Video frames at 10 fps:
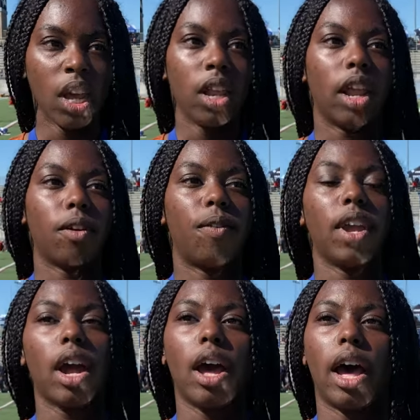like
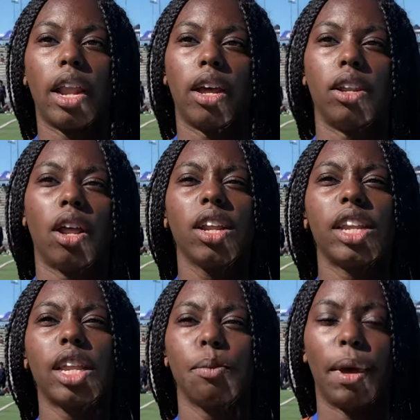figure out how to not
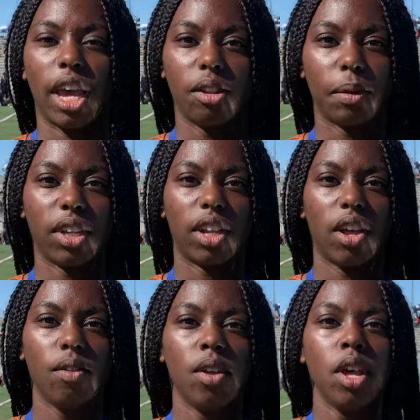exactly pace myself,